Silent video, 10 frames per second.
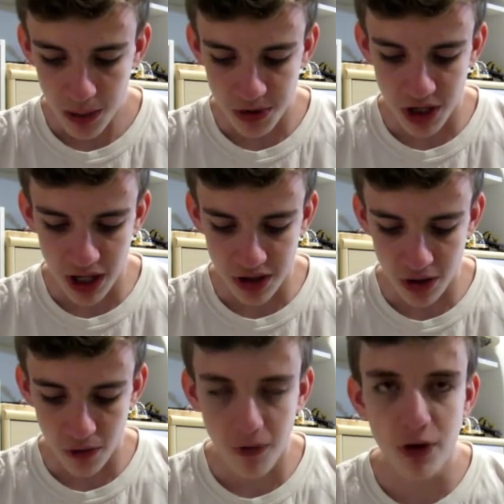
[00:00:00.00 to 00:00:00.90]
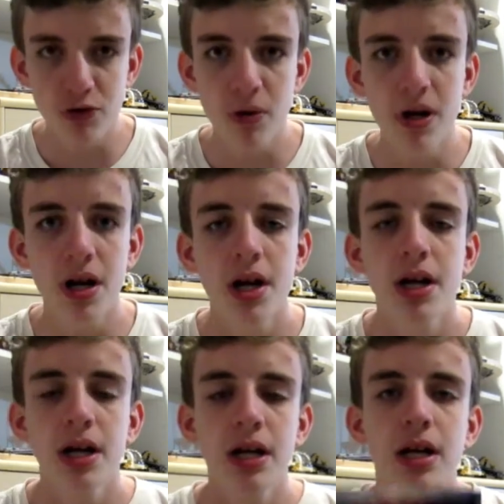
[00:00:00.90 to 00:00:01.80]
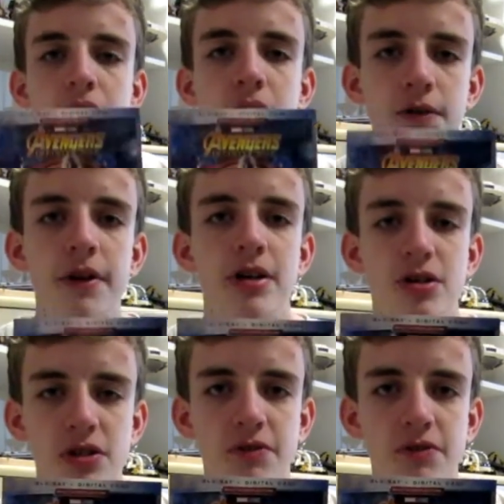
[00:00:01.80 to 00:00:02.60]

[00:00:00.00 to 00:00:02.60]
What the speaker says: So first one, Avengers